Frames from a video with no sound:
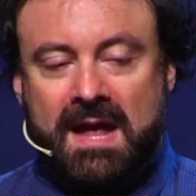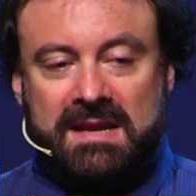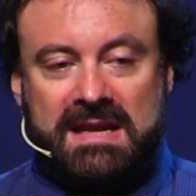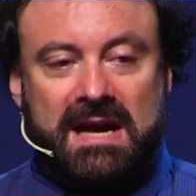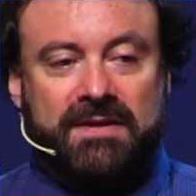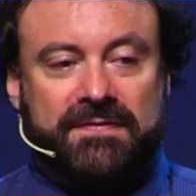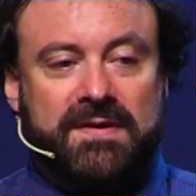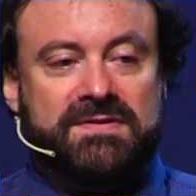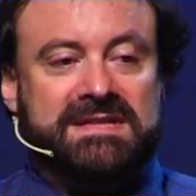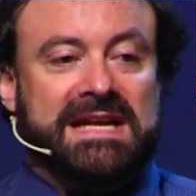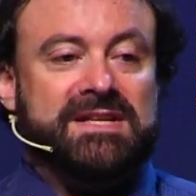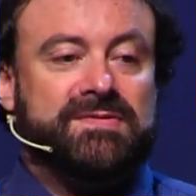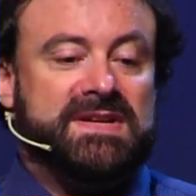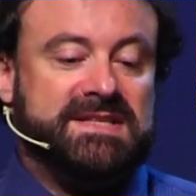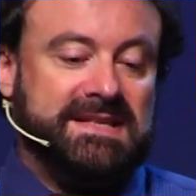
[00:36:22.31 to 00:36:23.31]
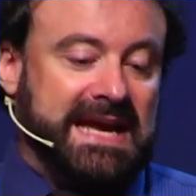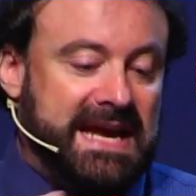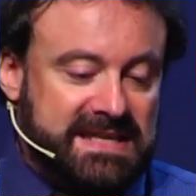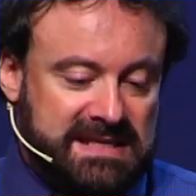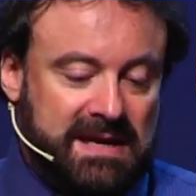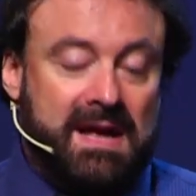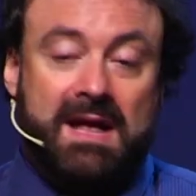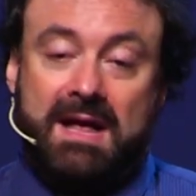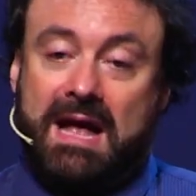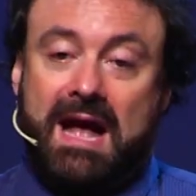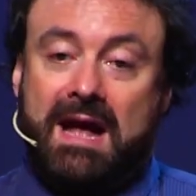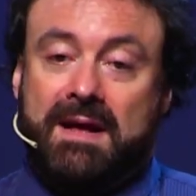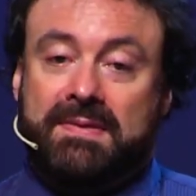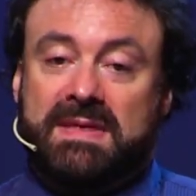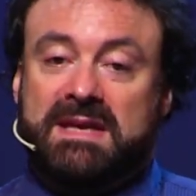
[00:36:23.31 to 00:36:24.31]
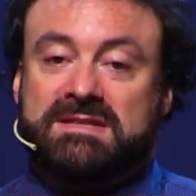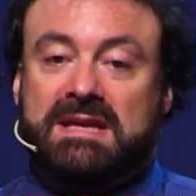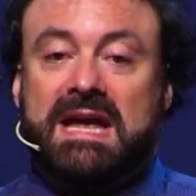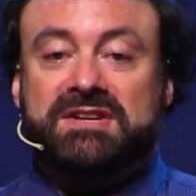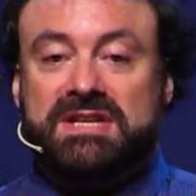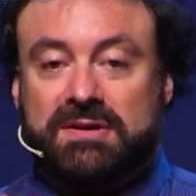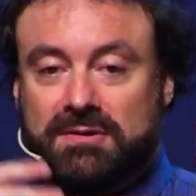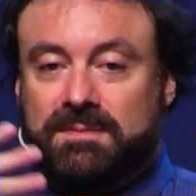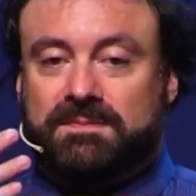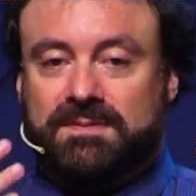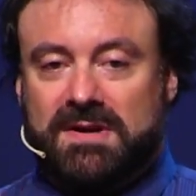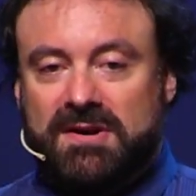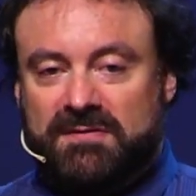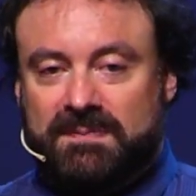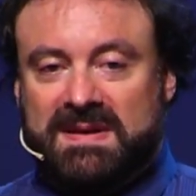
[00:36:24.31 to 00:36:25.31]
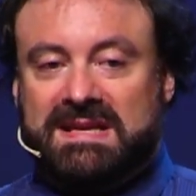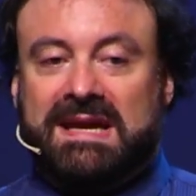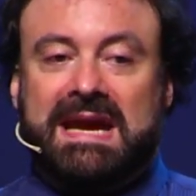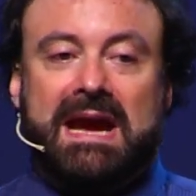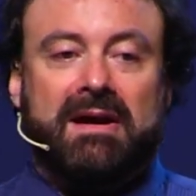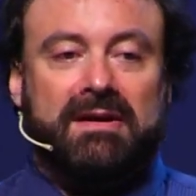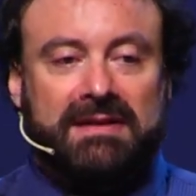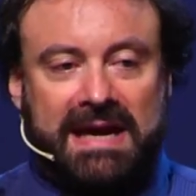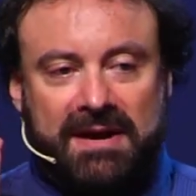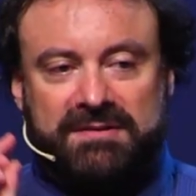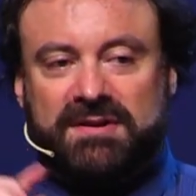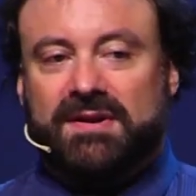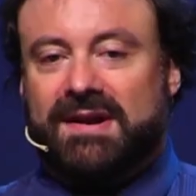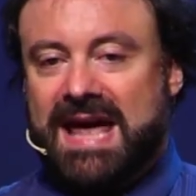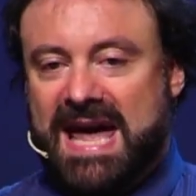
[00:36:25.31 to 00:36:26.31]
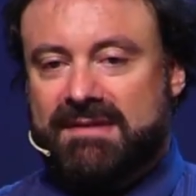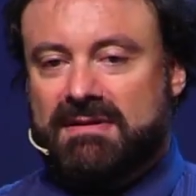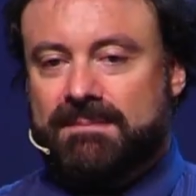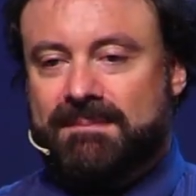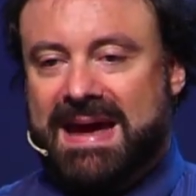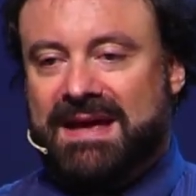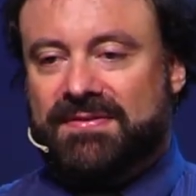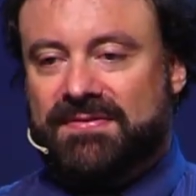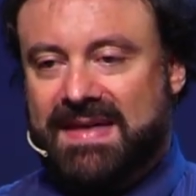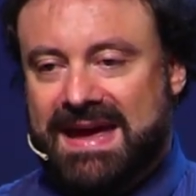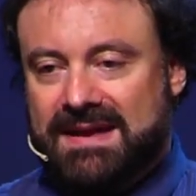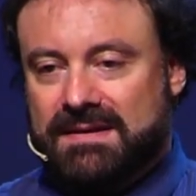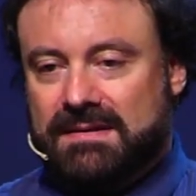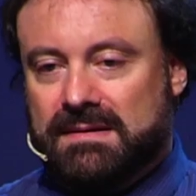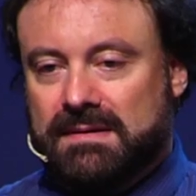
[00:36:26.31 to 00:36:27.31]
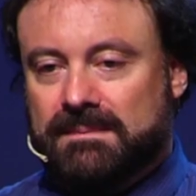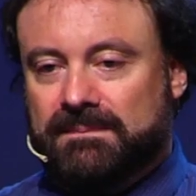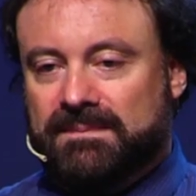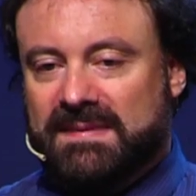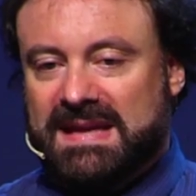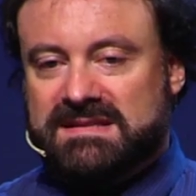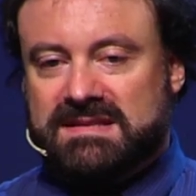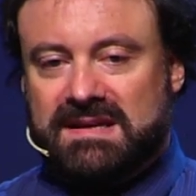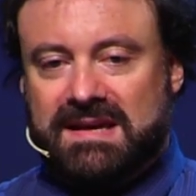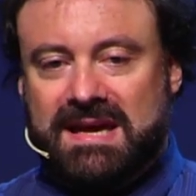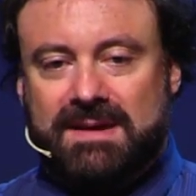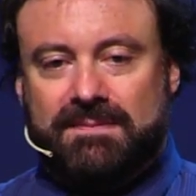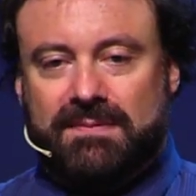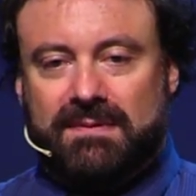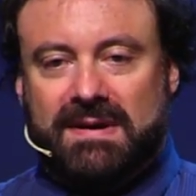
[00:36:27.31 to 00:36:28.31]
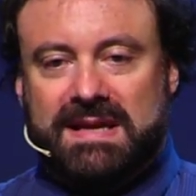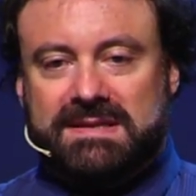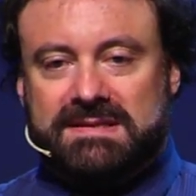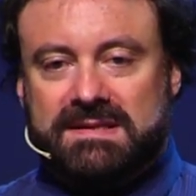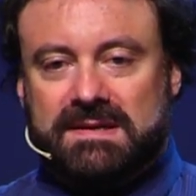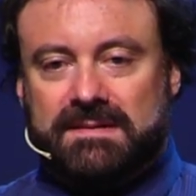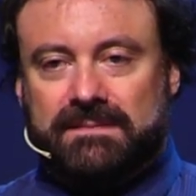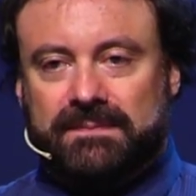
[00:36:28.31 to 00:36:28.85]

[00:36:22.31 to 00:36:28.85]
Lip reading: Now, a few centuries later, there's actually good proof, but Galileo did not have it back then. That's the key point.